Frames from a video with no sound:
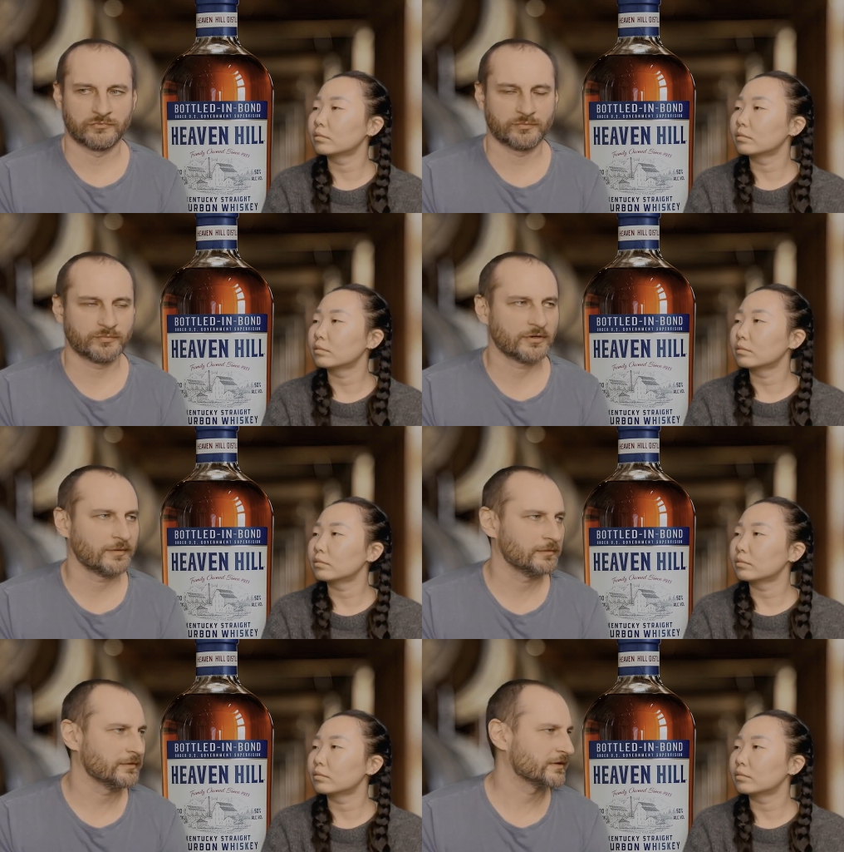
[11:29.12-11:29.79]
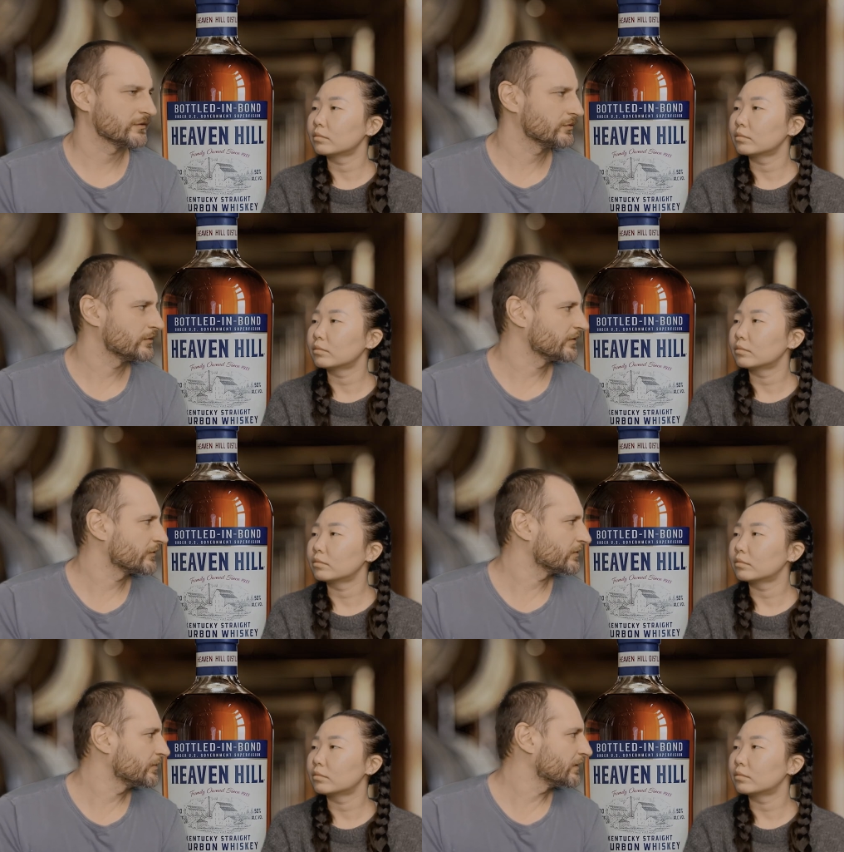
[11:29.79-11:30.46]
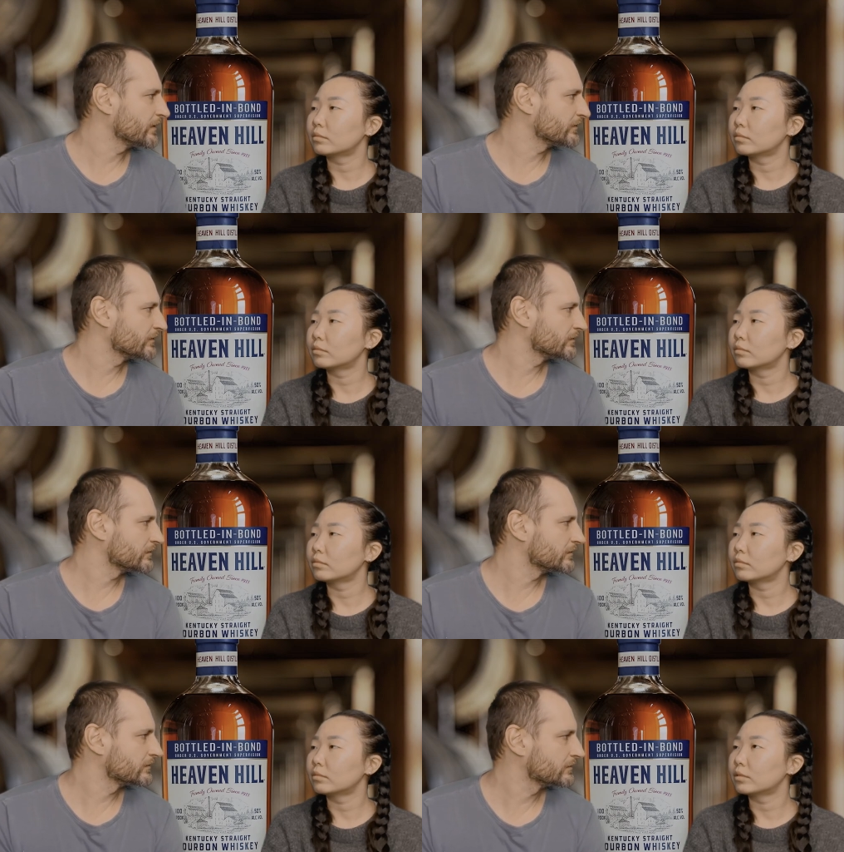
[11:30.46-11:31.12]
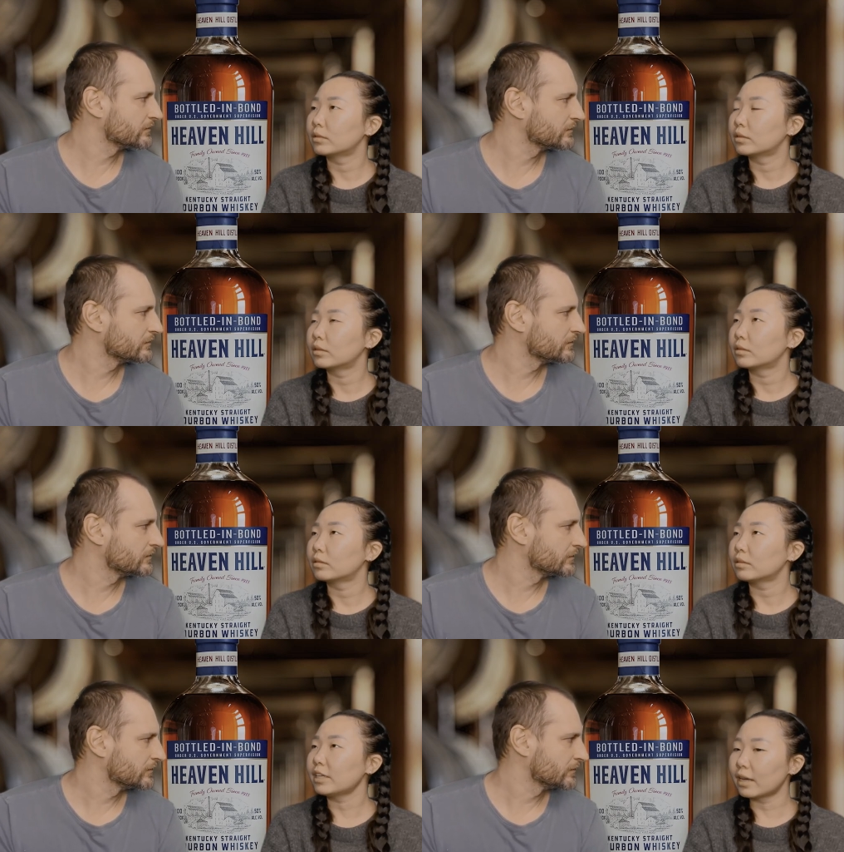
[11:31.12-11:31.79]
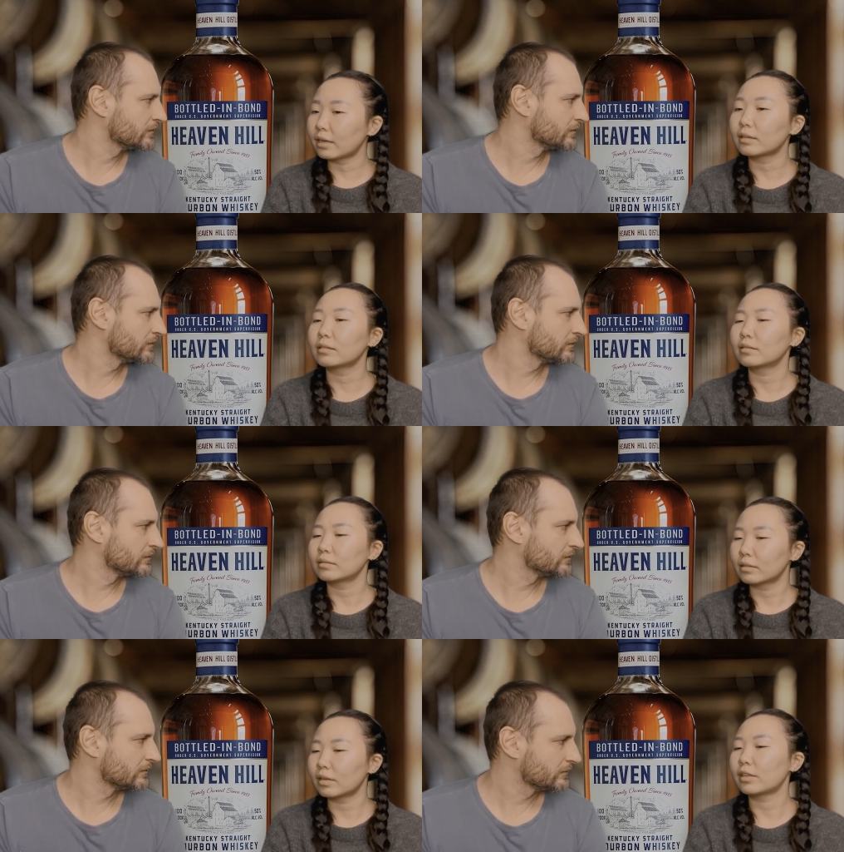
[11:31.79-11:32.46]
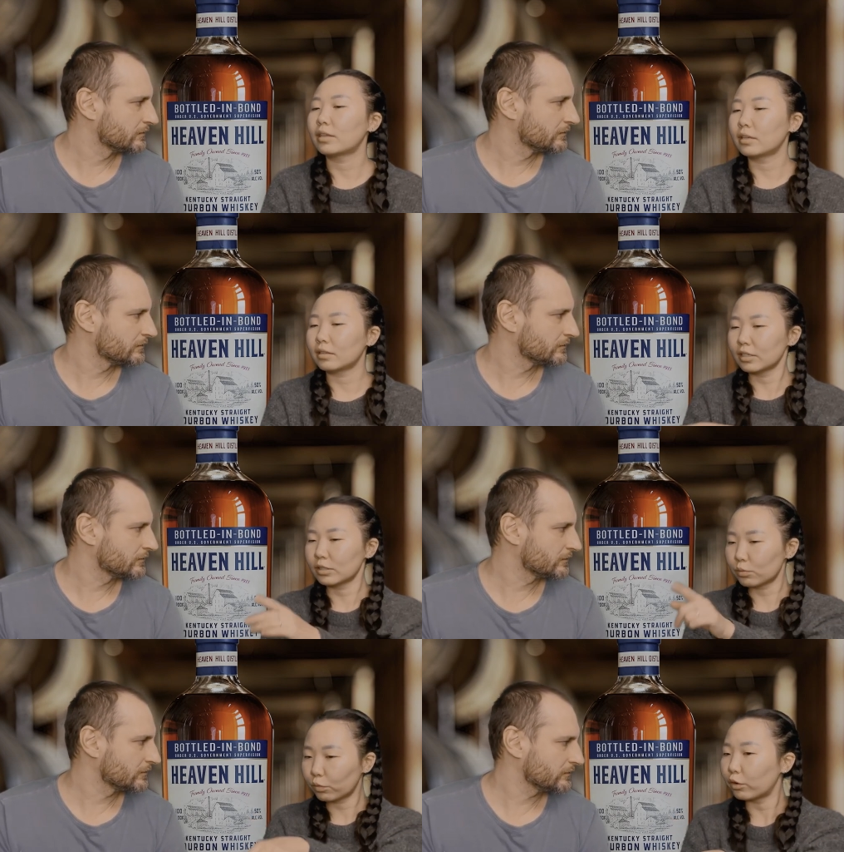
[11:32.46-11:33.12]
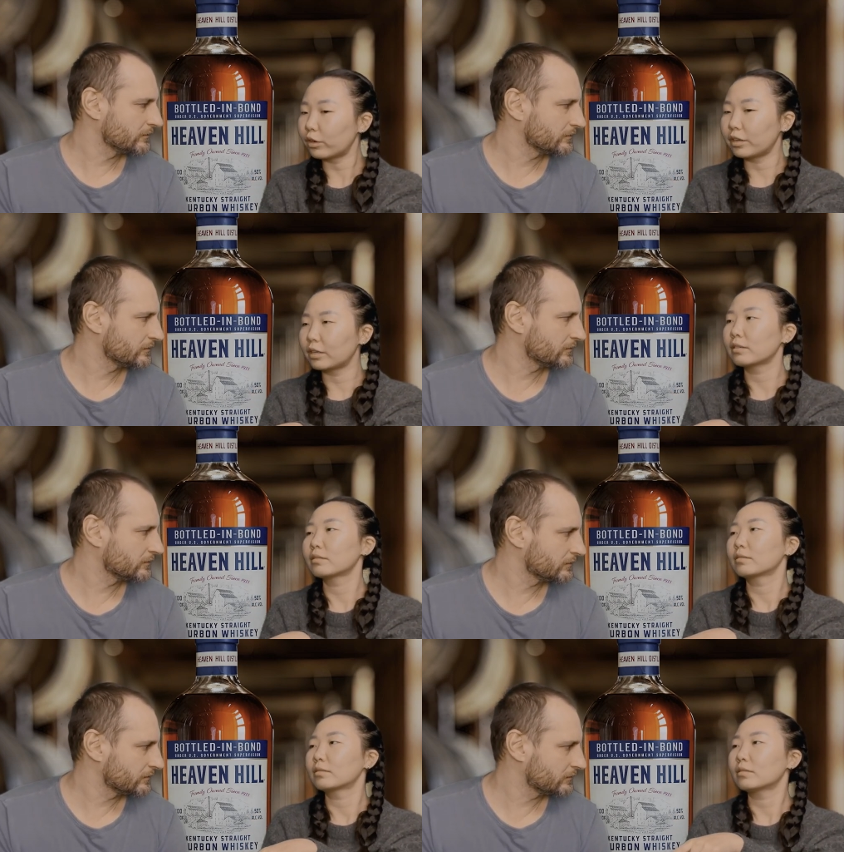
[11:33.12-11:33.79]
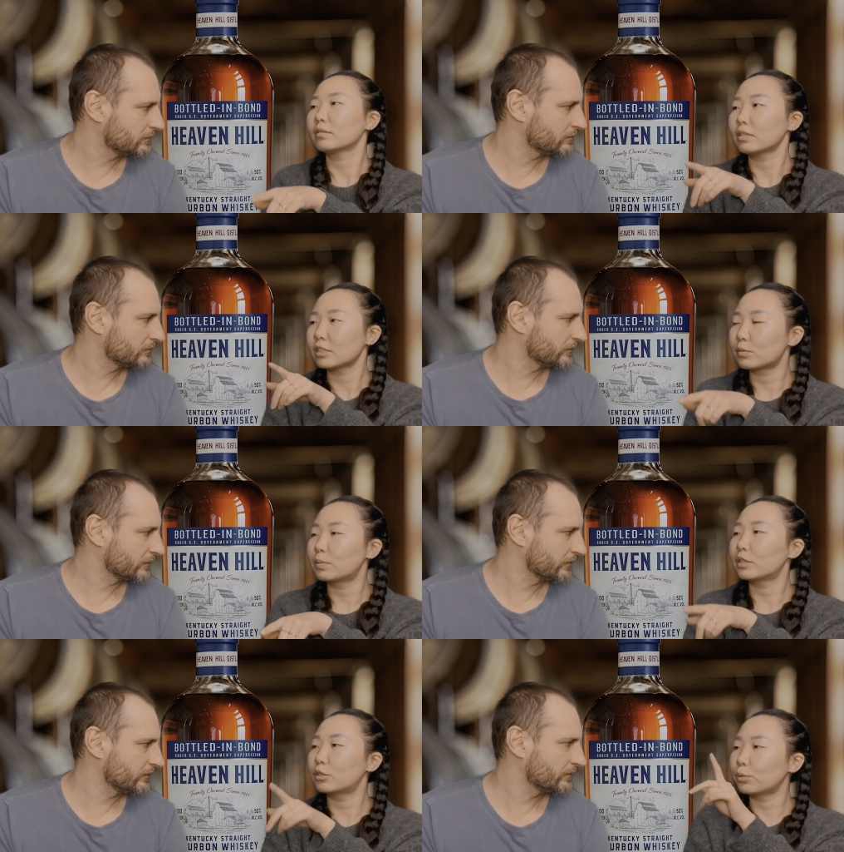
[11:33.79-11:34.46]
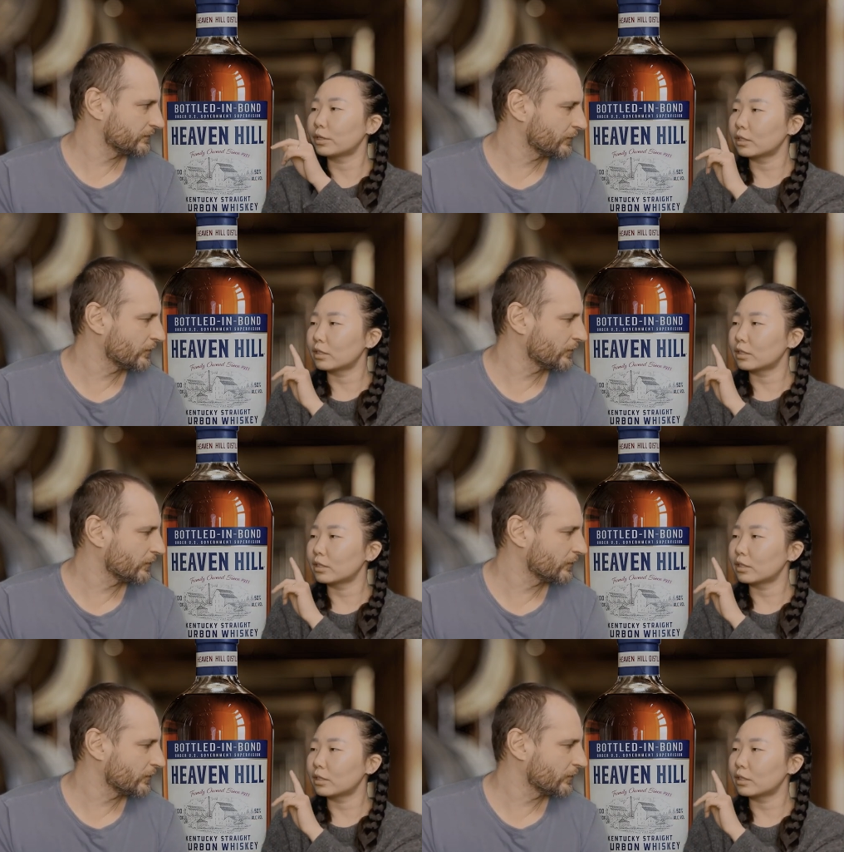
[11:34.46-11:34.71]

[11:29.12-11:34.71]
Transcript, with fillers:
Speaker 1: Probably looking at 23 bucks.
Speaker 2: Yeah, I think it's 40 it's between